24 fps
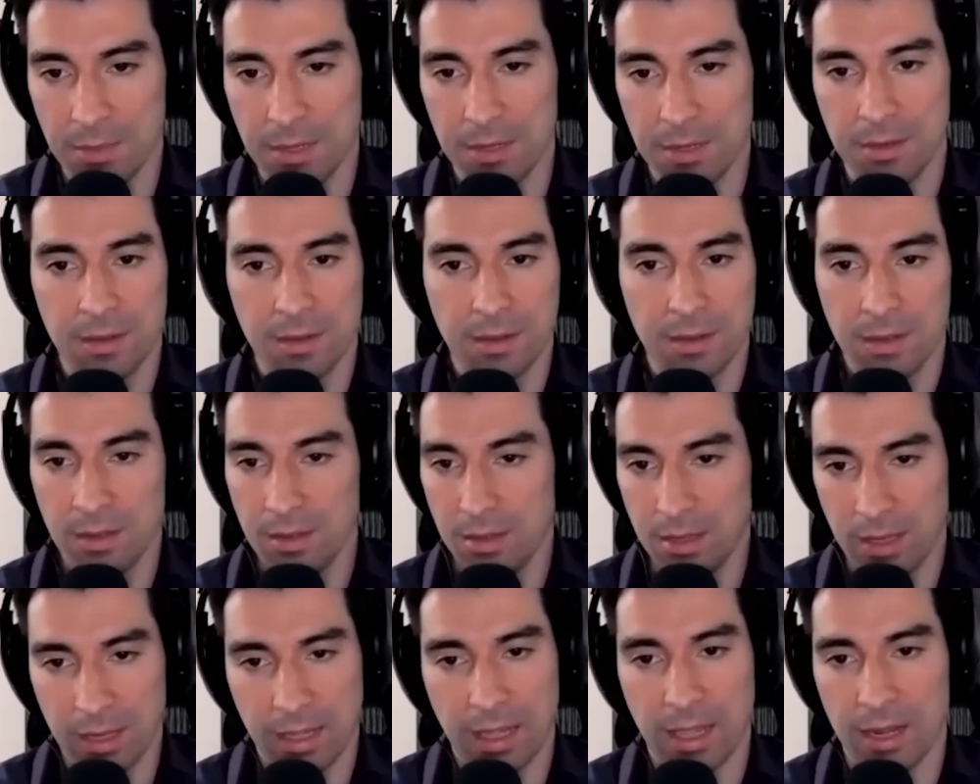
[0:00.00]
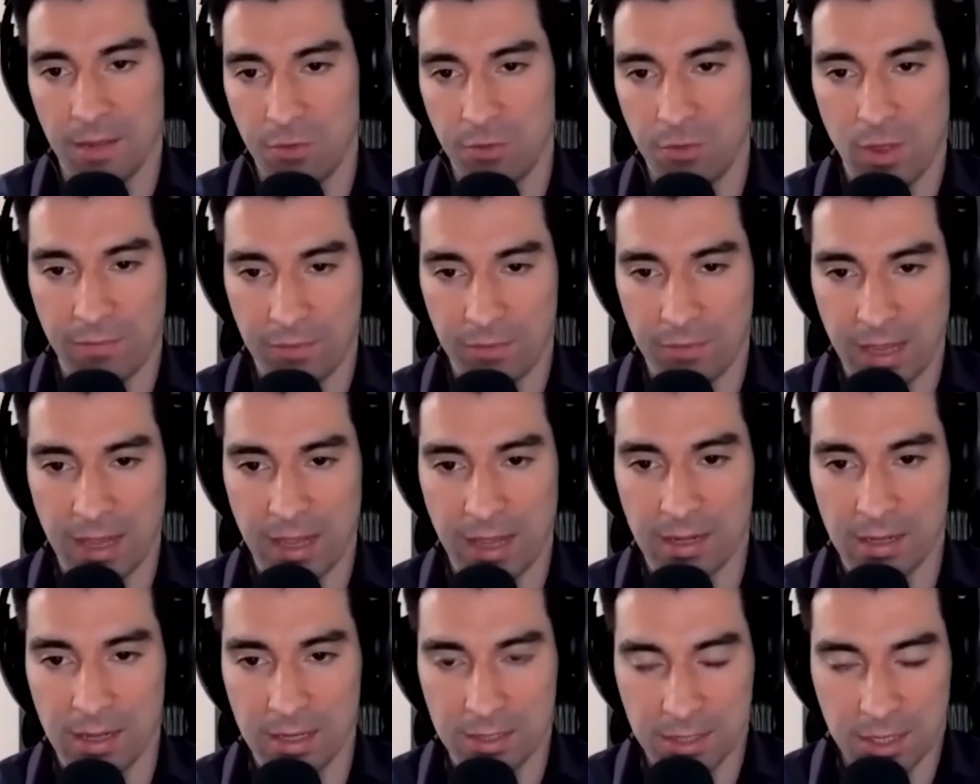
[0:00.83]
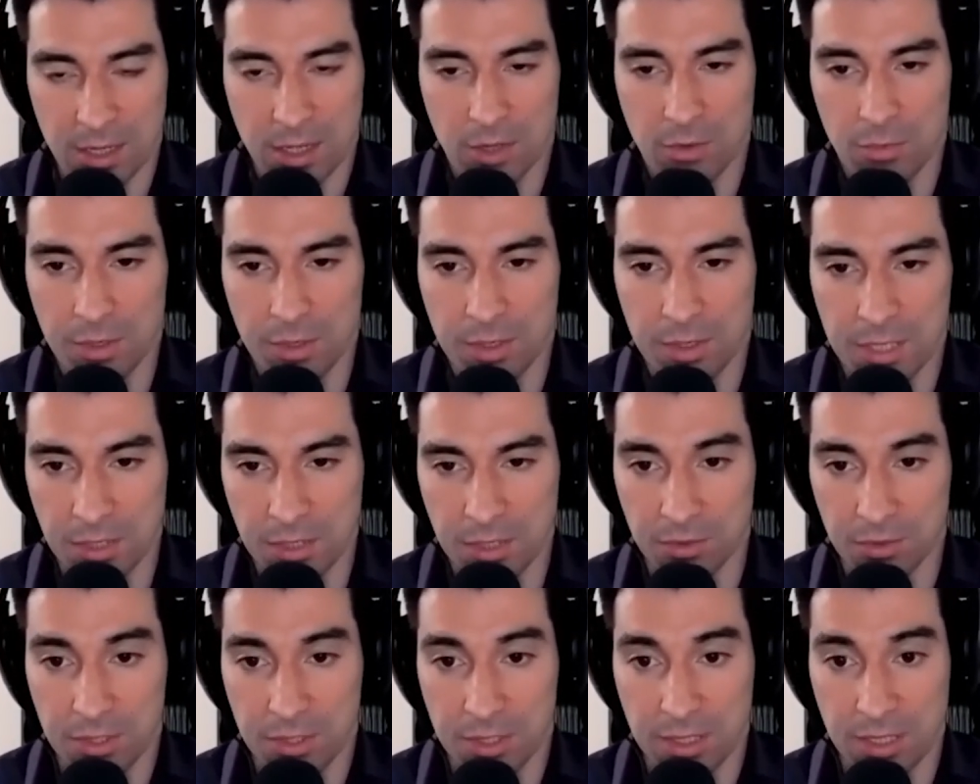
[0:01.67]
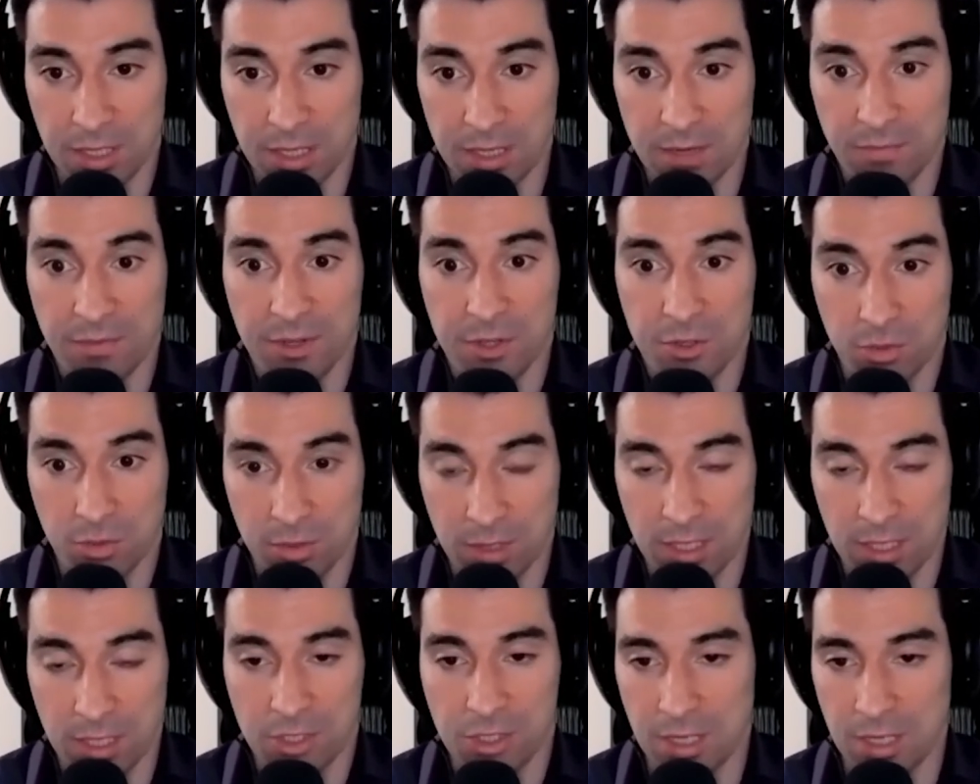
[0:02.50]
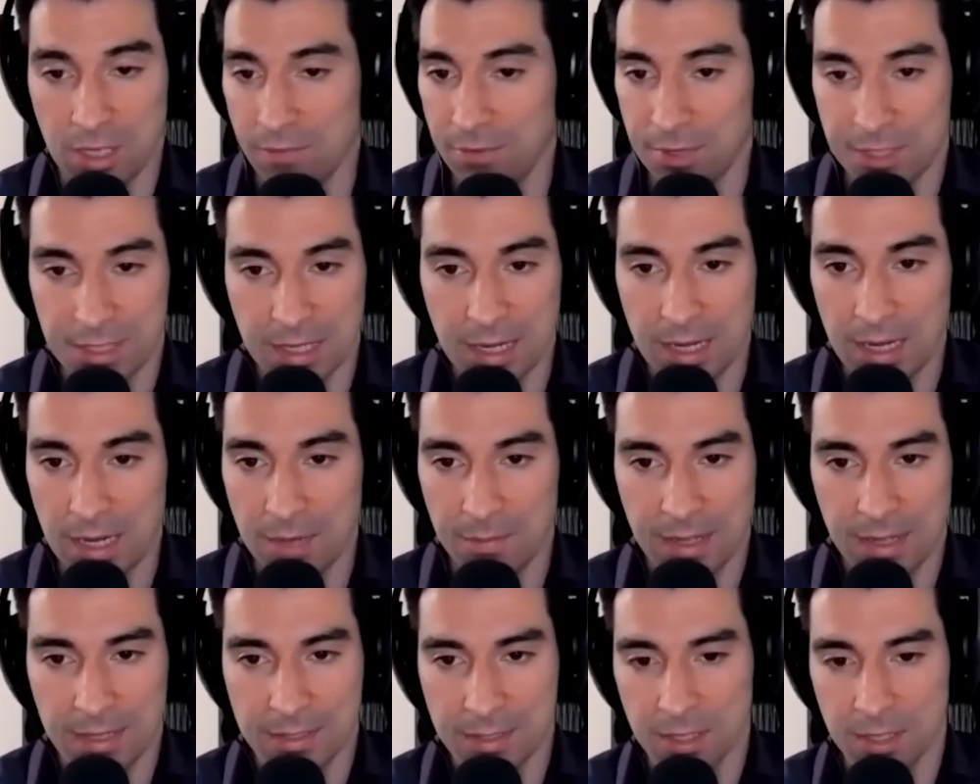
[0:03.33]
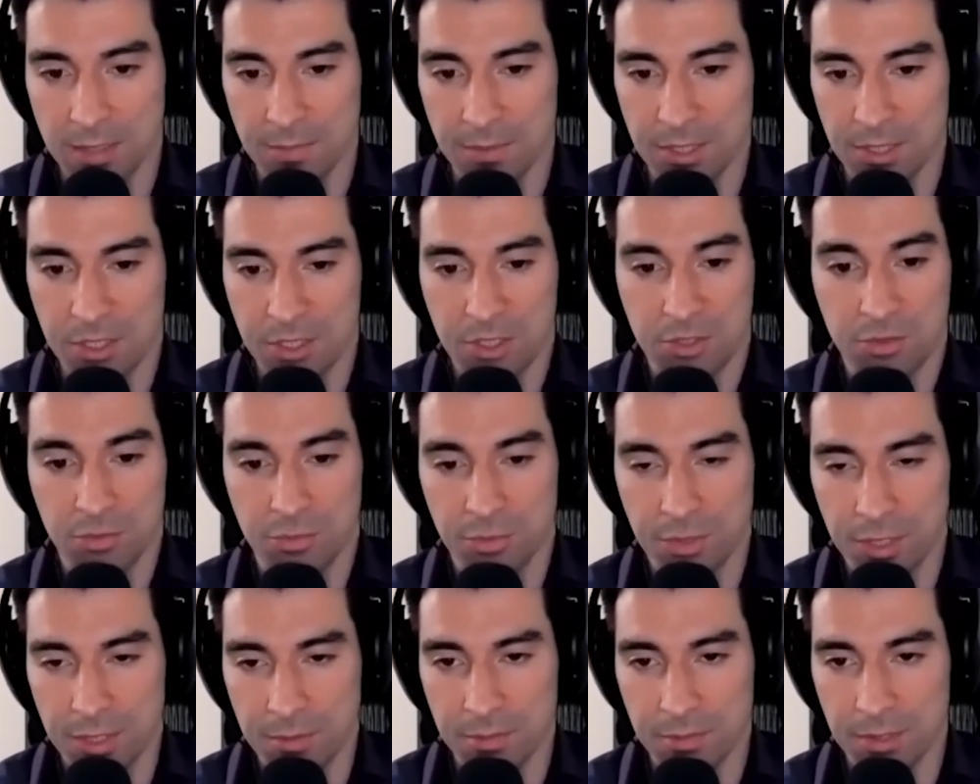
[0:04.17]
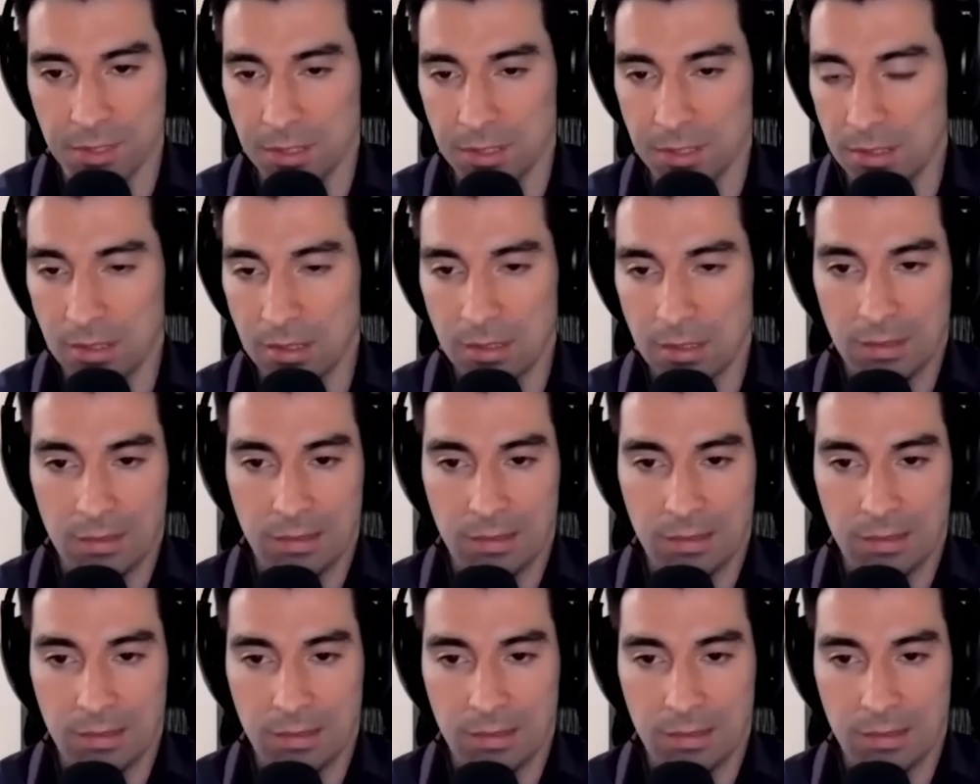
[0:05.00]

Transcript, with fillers: And again, if you have to analyze 100 deals individually each and every time, that's going to be extremely